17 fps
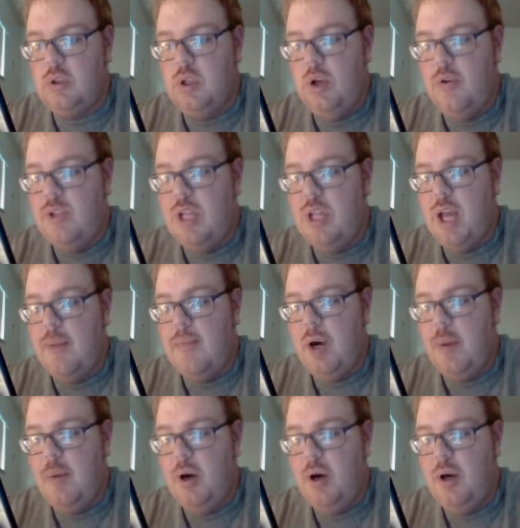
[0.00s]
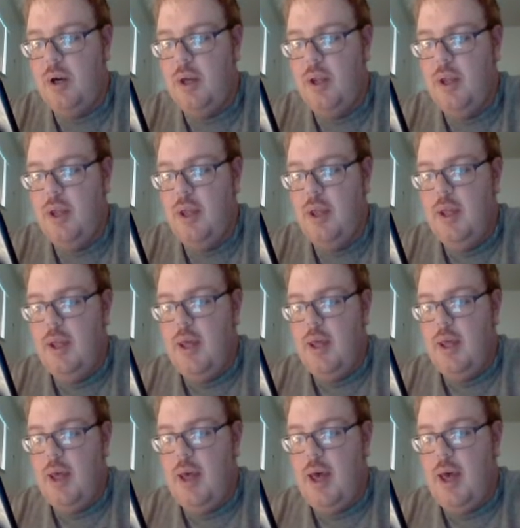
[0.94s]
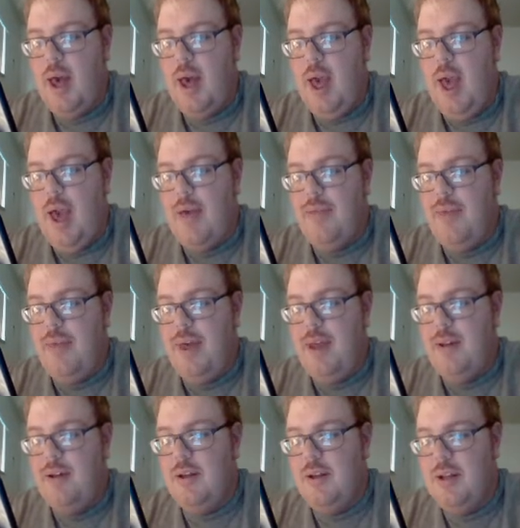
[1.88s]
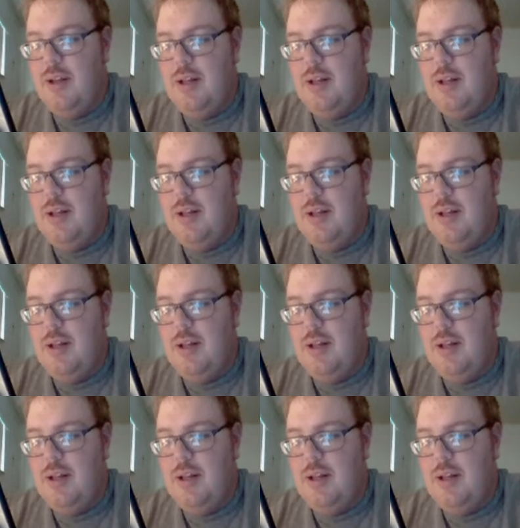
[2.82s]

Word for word: who's got a burn mark. And then,